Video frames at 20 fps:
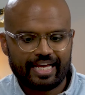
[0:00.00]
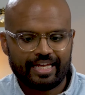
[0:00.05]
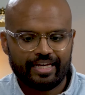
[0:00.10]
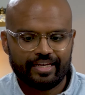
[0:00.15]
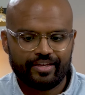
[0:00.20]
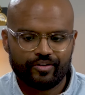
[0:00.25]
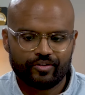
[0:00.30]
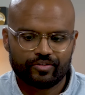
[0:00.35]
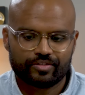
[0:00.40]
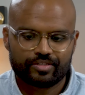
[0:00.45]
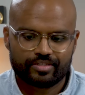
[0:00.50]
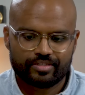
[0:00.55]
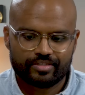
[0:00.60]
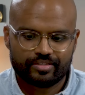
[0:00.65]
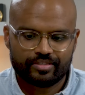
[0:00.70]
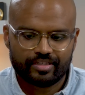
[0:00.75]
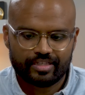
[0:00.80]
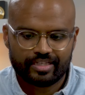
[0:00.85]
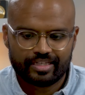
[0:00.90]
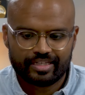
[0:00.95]

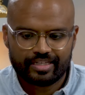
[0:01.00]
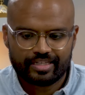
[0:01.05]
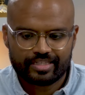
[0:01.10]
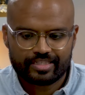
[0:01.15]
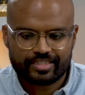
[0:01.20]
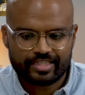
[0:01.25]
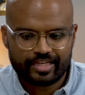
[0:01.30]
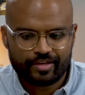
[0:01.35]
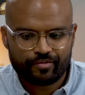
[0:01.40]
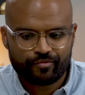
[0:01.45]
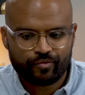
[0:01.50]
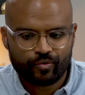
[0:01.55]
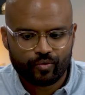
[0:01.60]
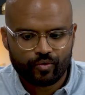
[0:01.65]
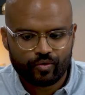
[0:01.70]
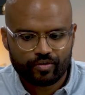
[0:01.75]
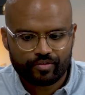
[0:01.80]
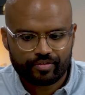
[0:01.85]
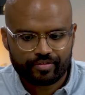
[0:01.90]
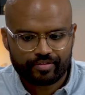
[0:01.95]
Halios
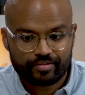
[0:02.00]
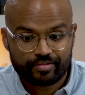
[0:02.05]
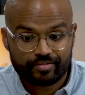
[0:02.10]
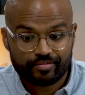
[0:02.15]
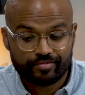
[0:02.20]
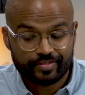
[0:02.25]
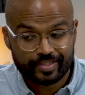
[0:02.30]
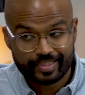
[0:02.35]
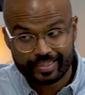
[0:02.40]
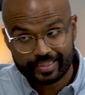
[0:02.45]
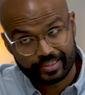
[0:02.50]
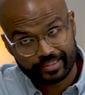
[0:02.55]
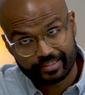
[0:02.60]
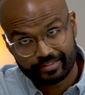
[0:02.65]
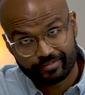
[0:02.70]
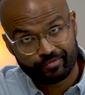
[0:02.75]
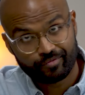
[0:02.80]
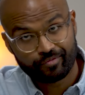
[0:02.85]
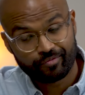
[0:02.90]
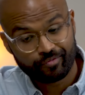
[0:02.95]
C4
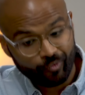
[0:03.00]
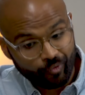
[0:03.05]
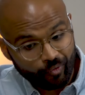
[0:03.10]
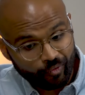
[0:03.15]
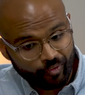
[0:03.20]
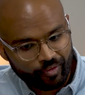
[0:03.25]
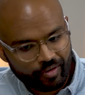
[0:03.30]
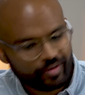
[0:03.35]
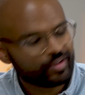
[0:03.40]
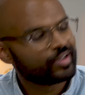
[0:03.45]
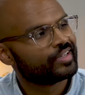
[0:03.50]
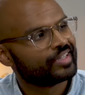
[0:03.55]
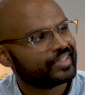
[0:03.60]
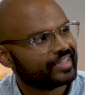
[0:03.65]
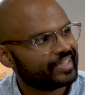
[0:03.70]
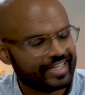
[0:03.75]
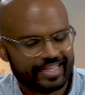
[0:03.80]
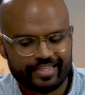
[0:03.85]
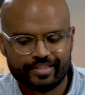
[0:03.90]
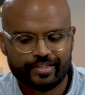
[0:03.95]
version 4
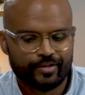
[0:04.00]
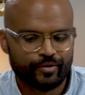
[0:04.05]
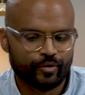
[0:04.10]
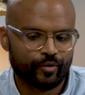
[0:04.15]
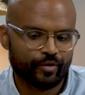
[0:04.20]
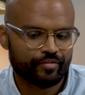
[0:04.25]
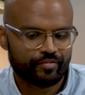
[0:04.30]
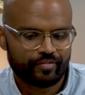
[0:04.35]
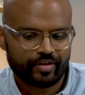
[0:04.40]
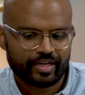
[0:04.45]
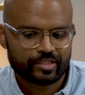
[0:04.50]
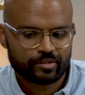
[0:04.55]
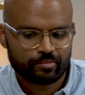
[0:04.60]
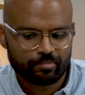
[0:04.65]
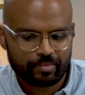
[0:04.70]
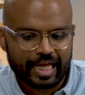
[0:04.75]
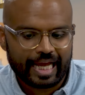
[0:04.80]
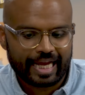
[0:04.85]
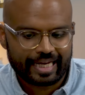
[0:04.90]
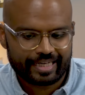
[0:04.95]
in the No Fuss
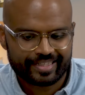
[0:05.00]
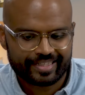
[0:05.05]
Black.